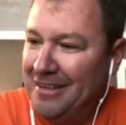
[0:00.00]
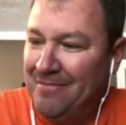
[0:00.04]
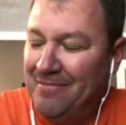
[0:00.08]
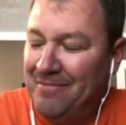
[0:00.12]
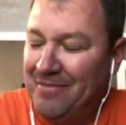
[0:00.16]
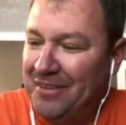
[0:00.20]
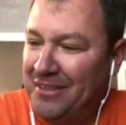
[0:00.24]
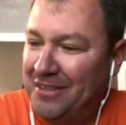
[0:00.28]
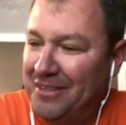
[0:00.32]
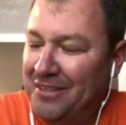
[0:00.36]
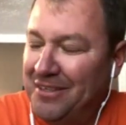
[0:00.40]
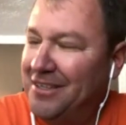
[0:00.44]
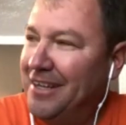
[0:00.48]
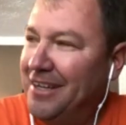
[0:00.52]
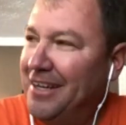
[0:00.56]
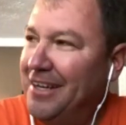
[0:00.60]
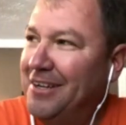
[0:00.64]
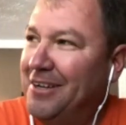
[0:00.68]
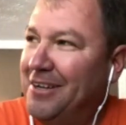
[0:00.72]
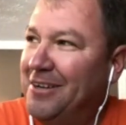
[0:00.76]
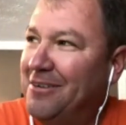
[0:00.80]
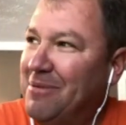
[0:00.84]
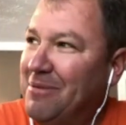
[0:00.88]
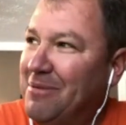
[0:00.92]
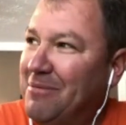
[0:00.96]
the i
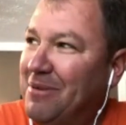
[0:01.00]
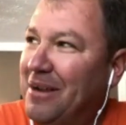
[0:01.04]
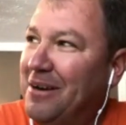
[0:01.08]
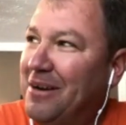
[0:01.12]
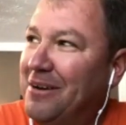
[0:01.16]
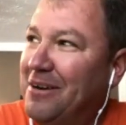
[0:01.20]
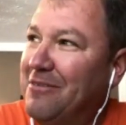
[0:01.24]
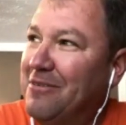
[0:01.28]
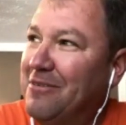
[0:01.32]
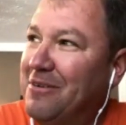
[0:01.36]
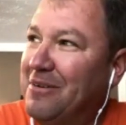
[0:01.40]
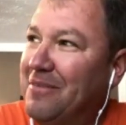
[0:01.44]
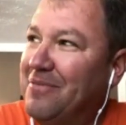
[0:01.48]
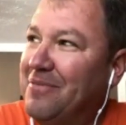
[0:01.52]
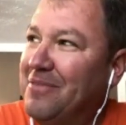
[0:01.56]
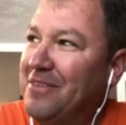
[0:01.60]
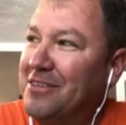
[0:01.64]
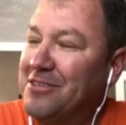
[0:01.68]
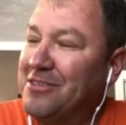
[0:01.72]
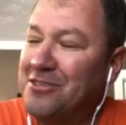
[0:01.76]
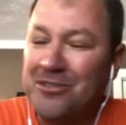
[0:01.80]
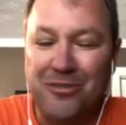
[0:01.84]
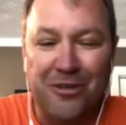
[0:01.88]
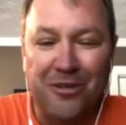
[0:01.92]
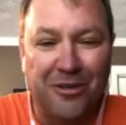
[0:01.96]
remember i don't even the
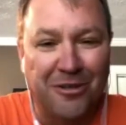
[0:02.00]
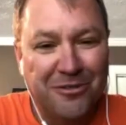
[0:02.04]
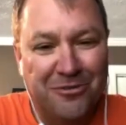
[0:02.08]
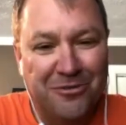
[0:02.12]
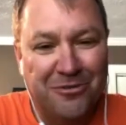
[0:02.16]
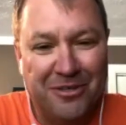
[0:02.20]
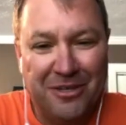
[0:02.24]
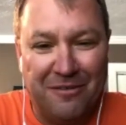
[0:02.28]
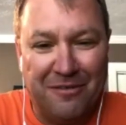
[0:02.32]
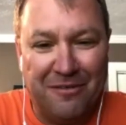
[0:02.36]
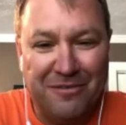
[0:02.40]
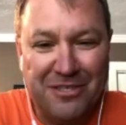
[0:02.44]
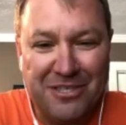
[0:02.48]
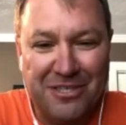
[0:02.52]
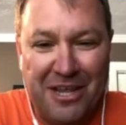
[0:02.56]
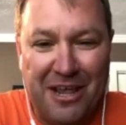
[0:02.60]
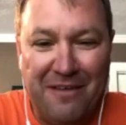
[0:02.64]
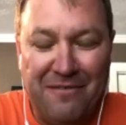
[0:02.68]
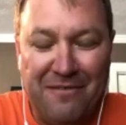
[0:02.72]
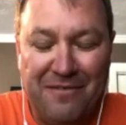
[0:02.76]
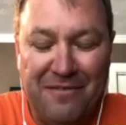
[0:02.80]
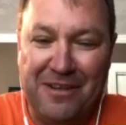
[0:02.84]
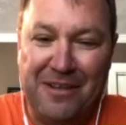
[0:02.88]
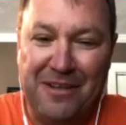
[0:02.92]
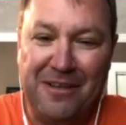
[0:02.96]
sultran of
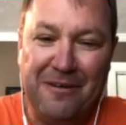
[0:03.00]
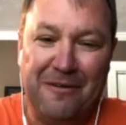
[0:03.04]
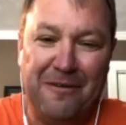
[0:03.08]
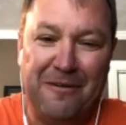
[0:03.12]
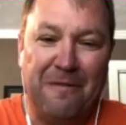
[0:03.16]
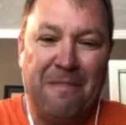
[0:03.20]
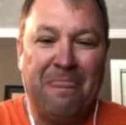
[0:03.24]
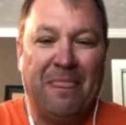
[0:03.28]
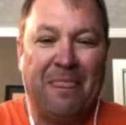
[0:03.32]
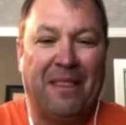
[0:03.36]
safety or